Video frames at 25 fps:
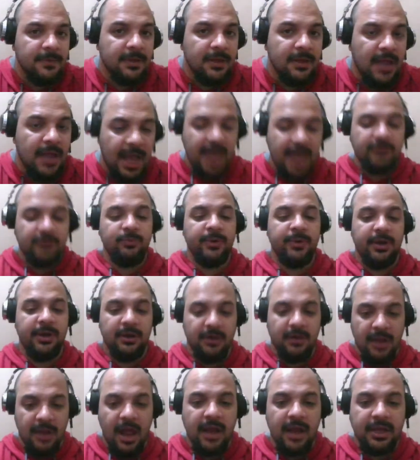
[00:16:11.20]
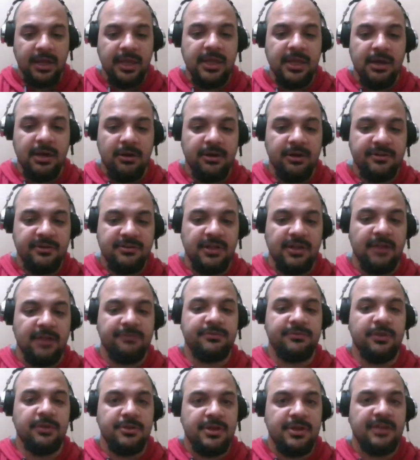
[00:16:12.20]
And we are locking ourselves
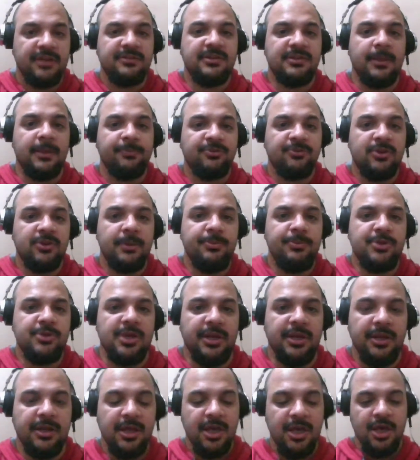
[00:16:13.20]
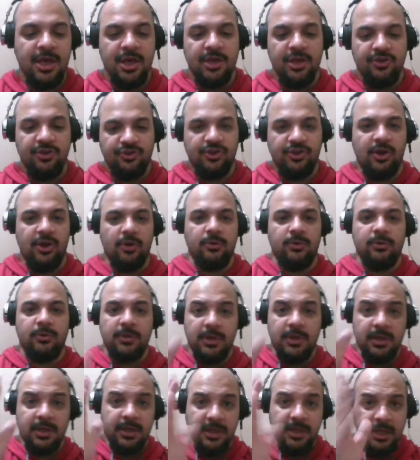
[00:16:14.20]
to just subscription. So
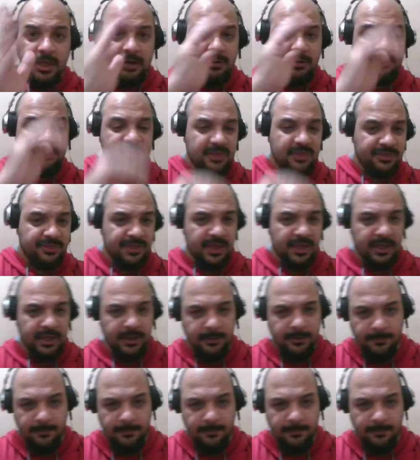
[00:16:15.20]
here is the thing.